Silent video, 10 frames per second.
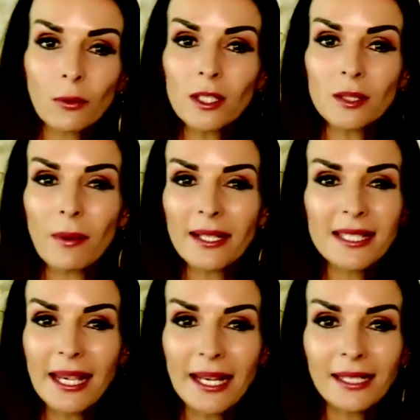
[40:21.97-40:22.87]
That was my
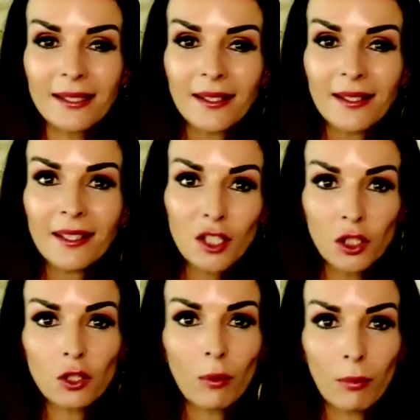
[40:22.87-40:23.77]
second
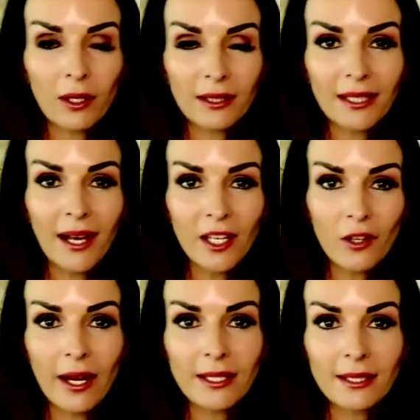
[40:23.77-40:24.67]
digital product that I
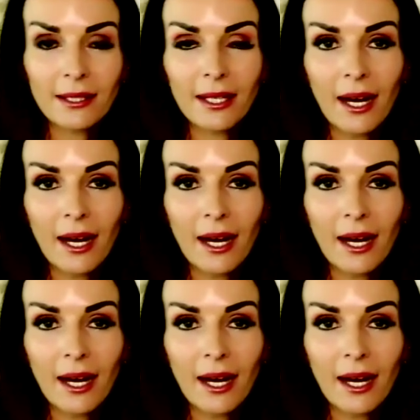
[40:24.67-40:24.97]
created